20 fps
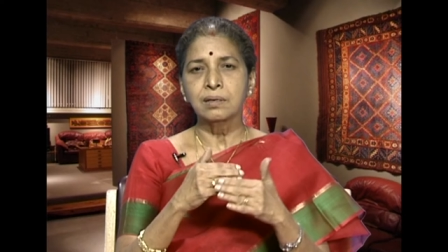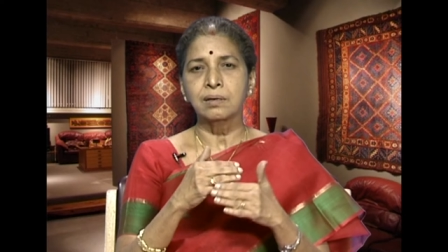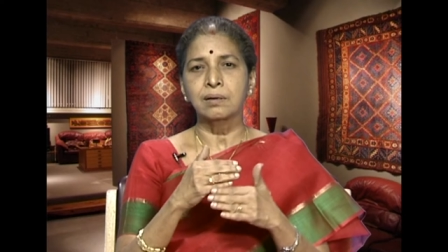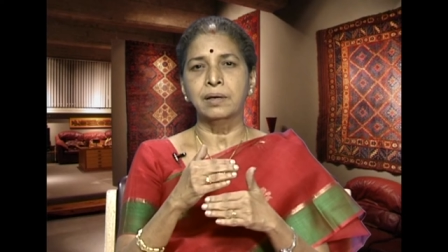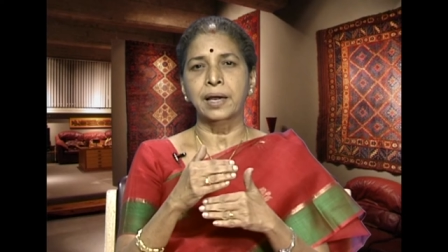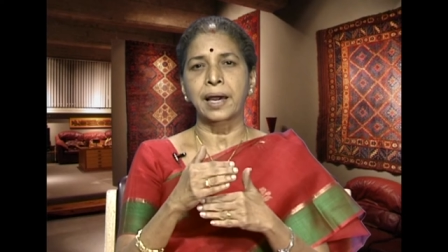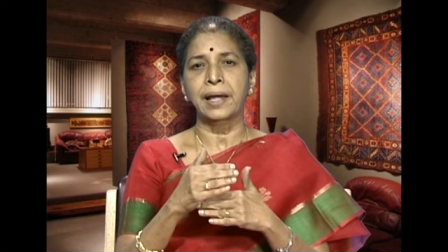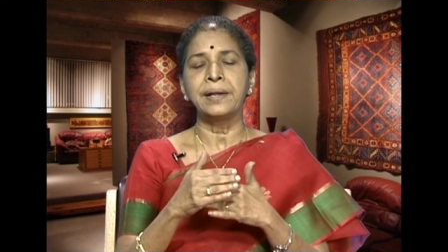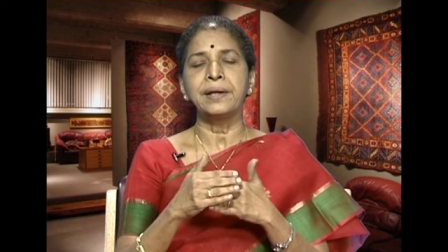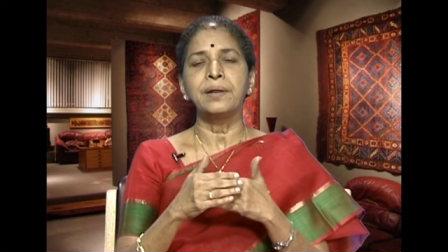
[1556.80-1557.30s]

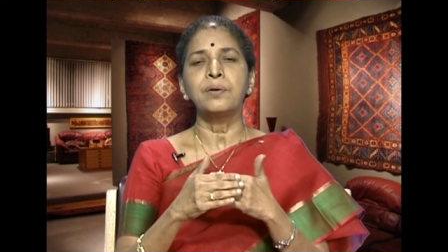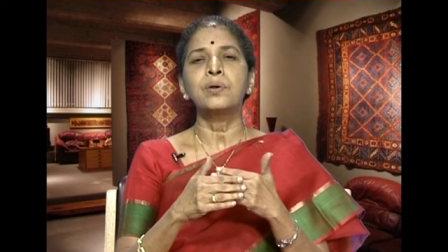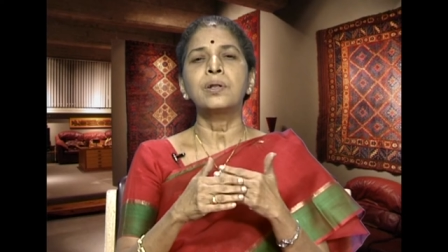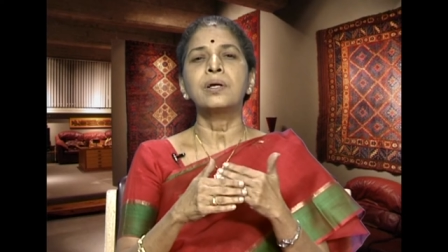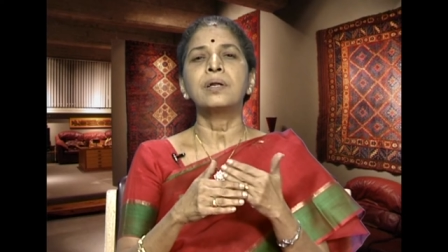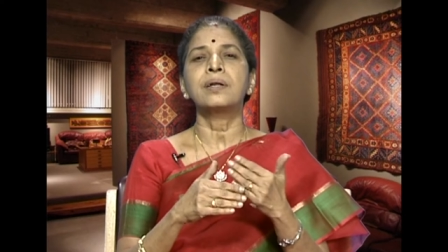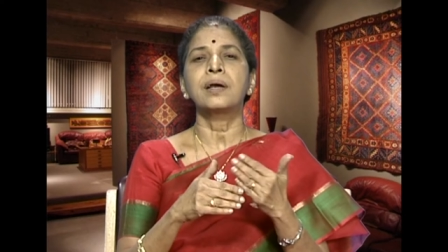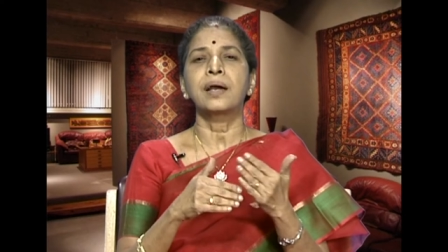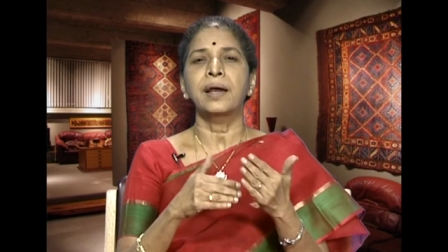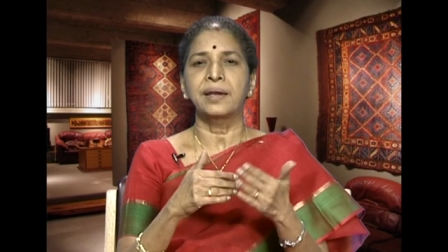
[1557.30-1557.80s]
carried out at
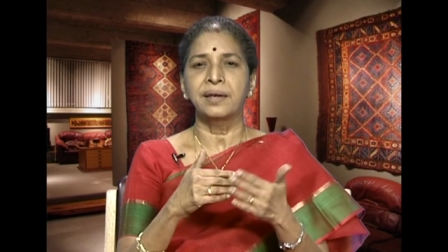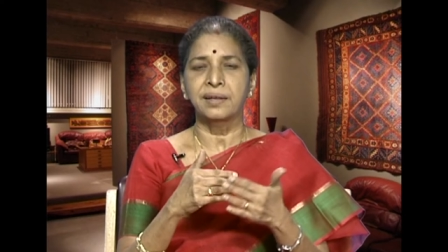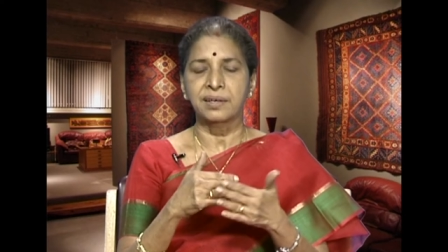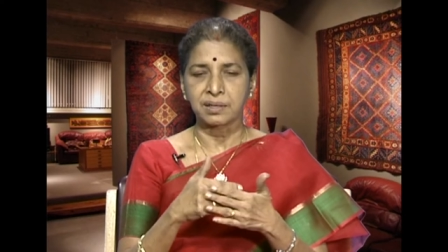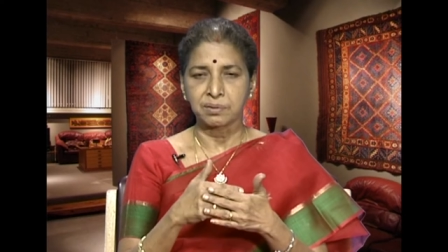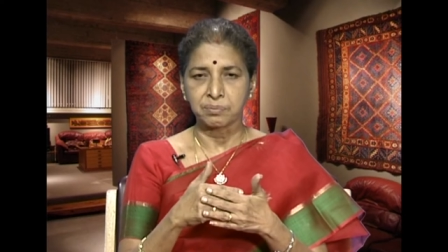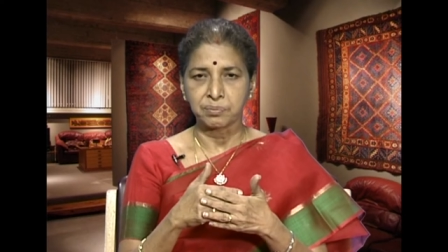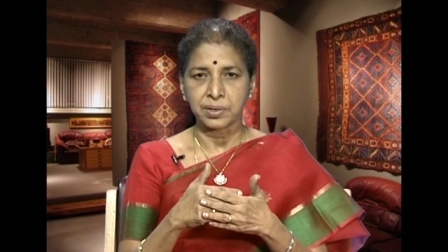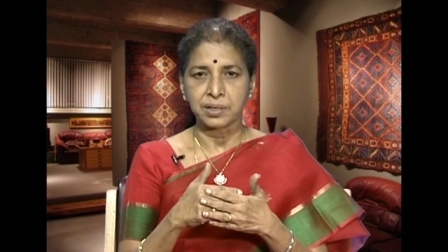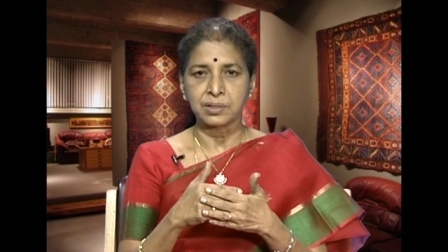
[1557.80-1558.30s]
a higher
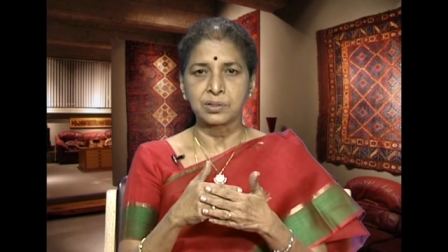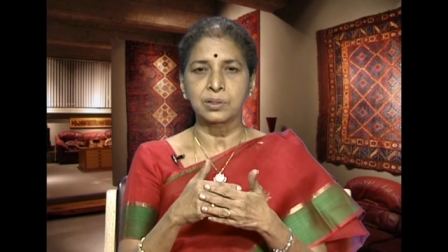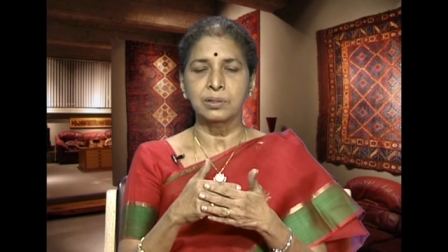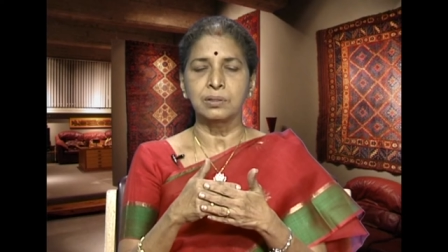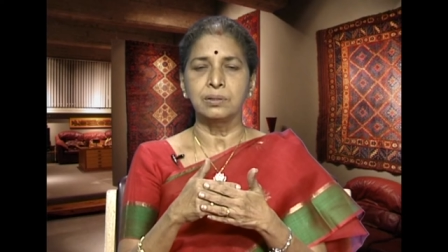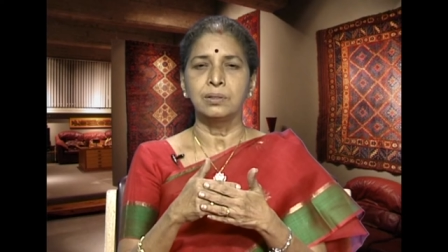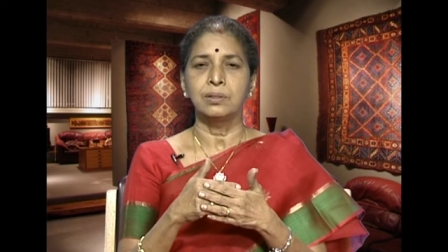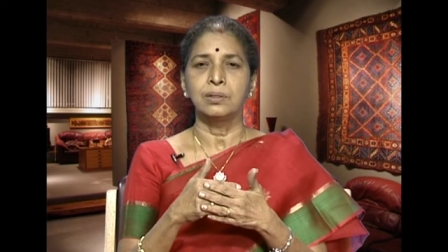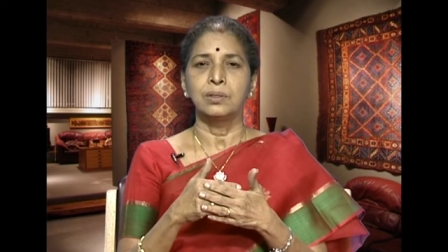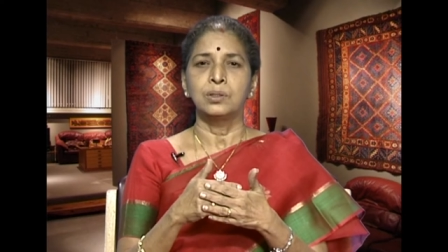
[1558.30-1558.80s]
temperature.
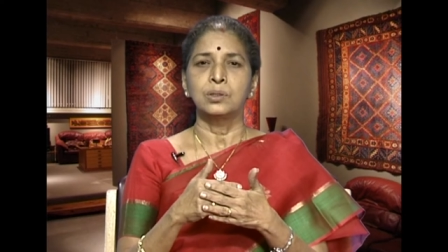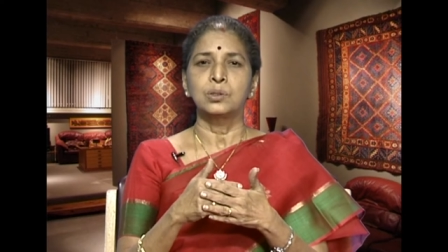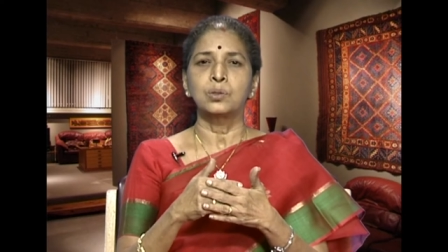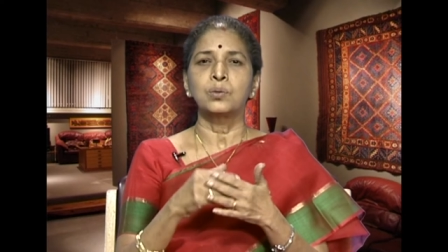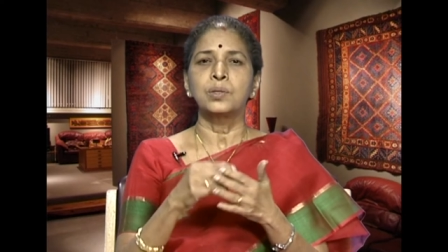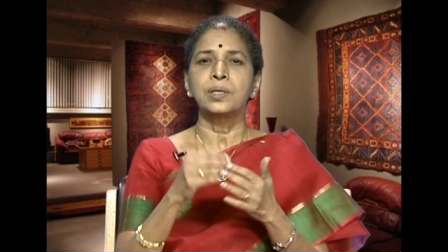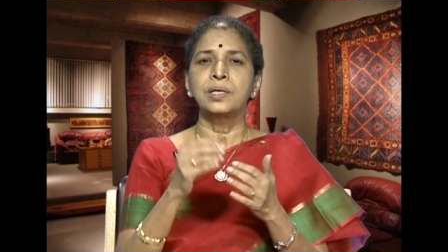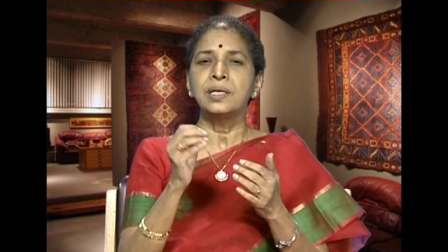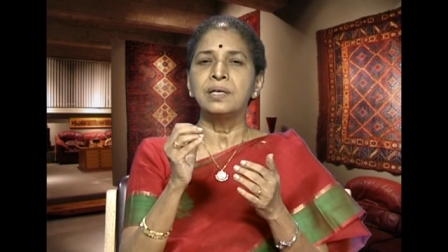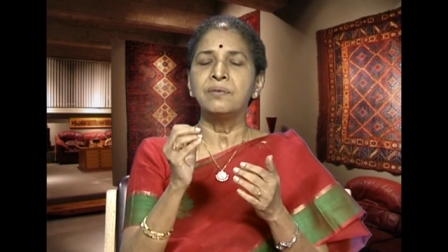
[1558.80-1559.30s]
So,
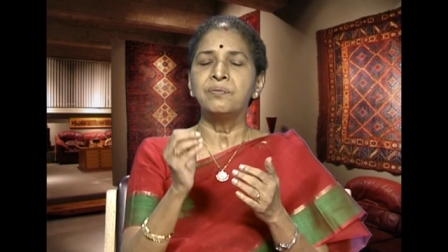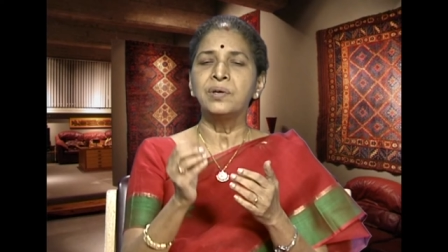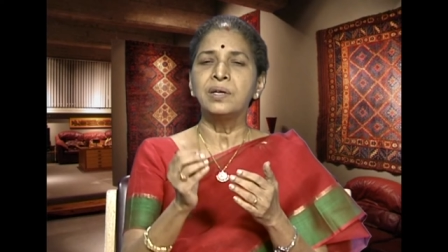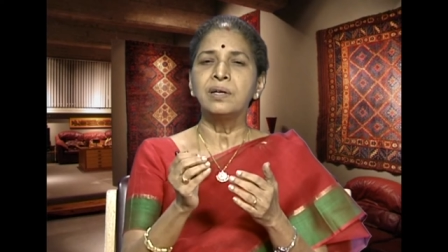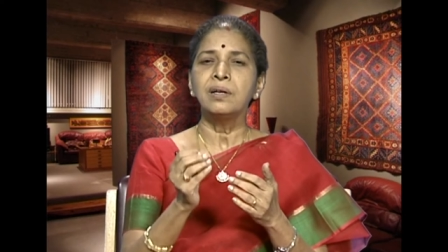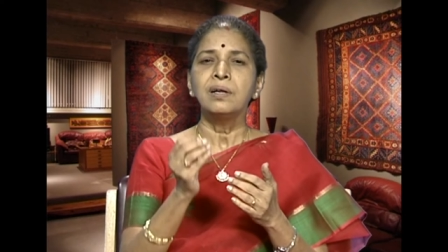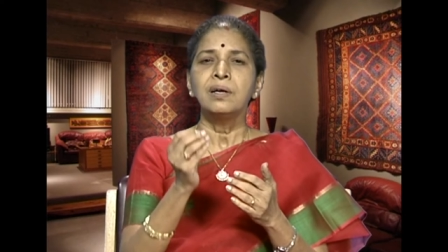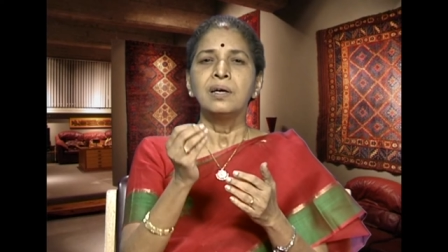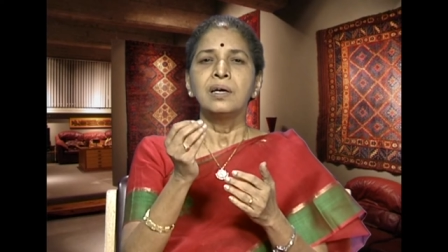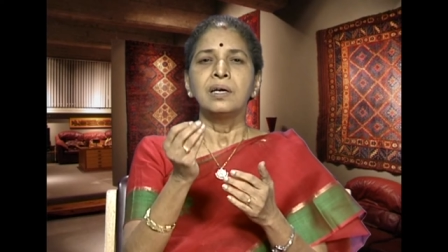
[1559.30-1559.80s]
that even
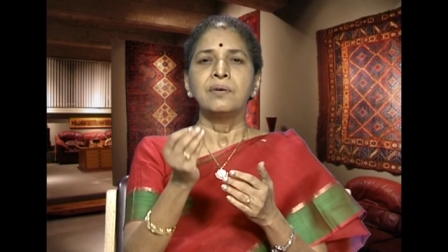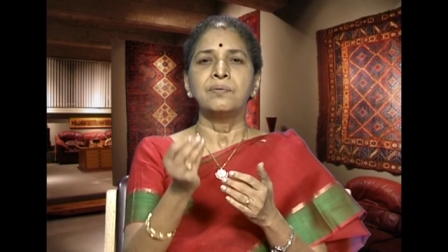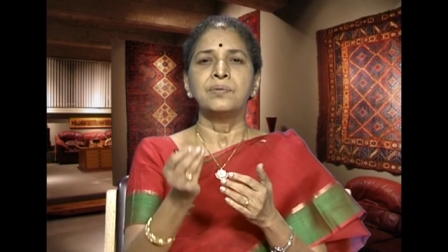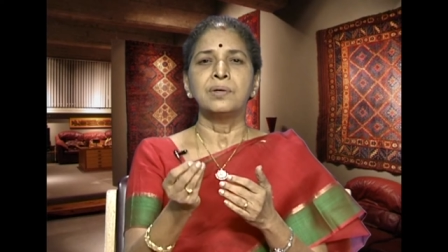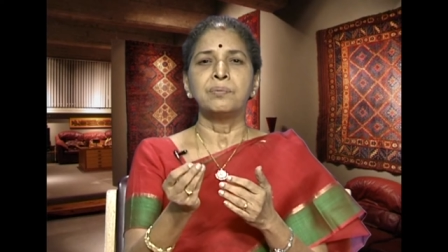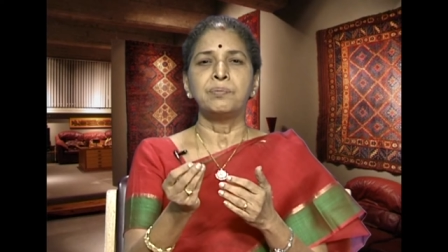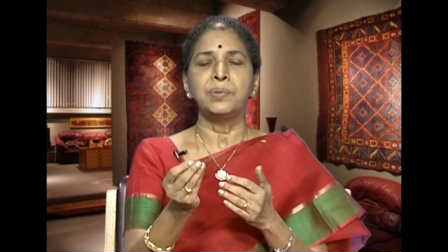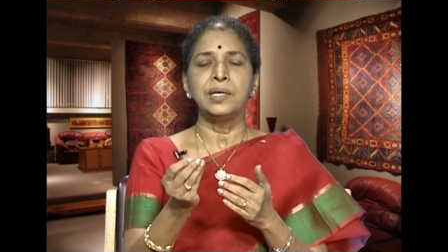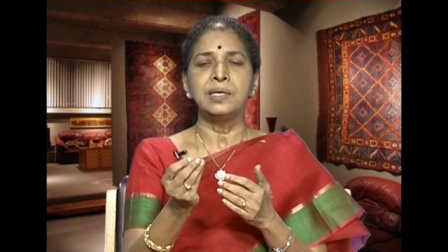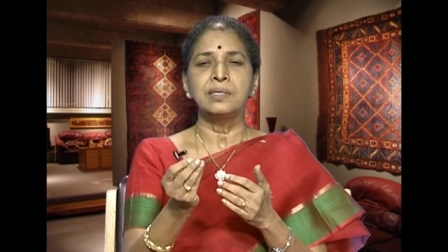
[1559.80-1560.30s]
if the
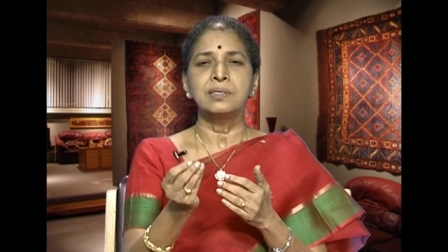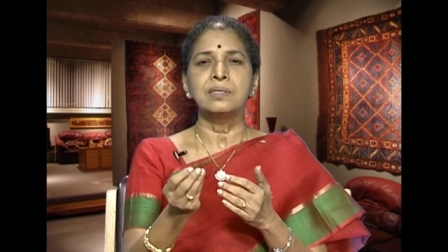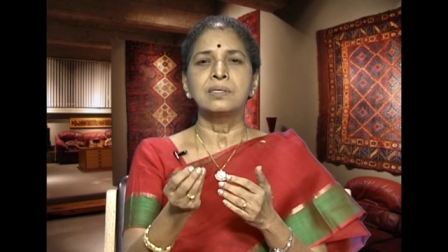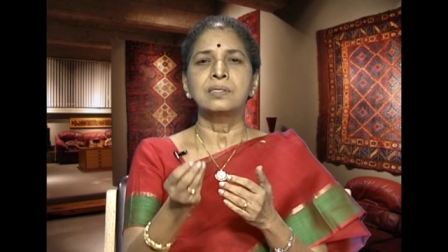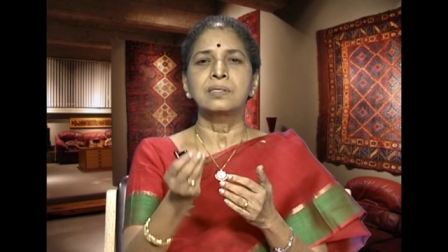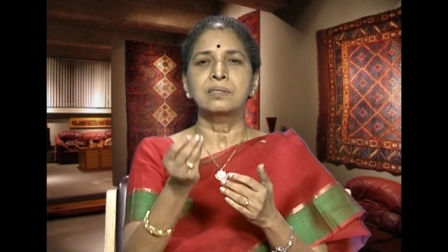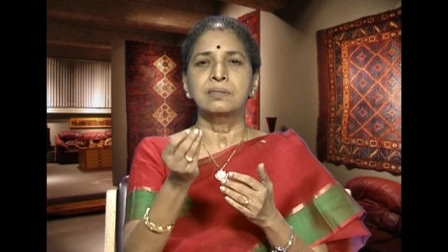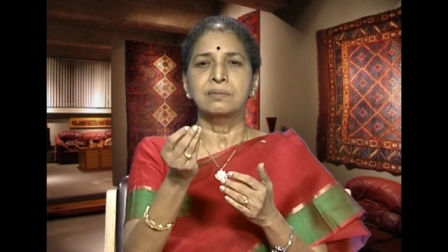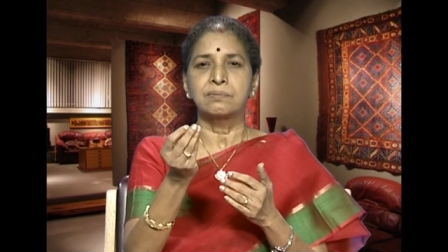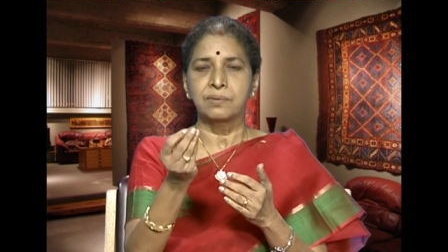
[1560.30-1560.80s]
bleach is
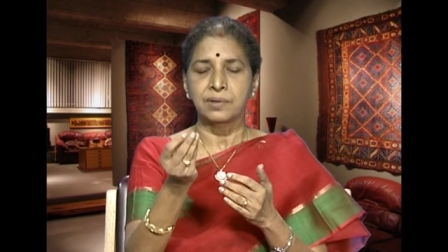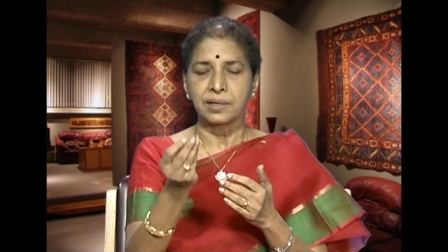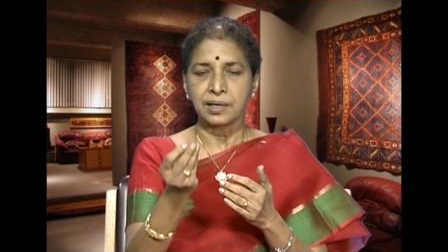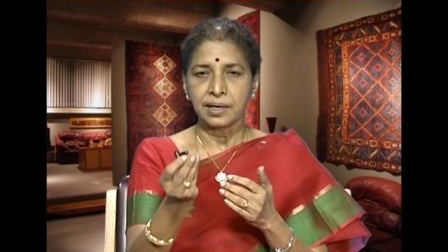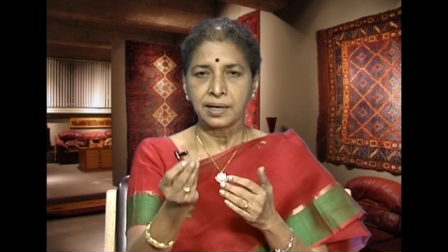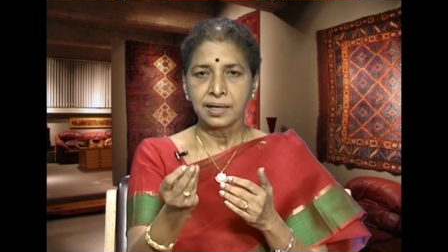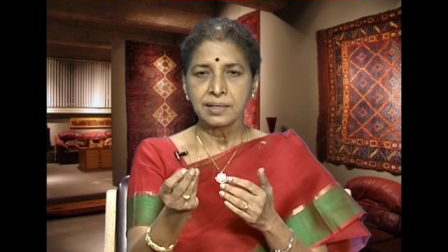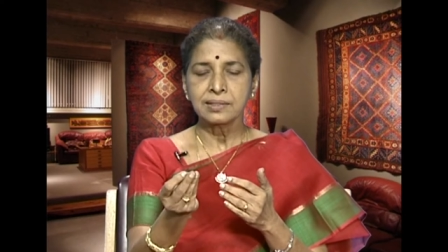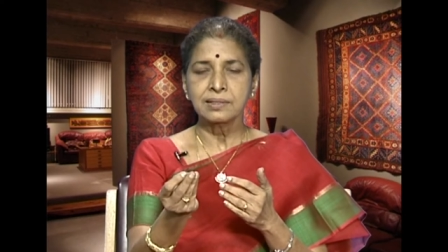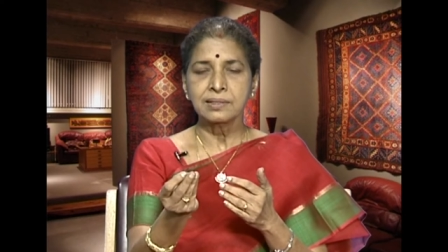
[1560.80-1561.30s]
very less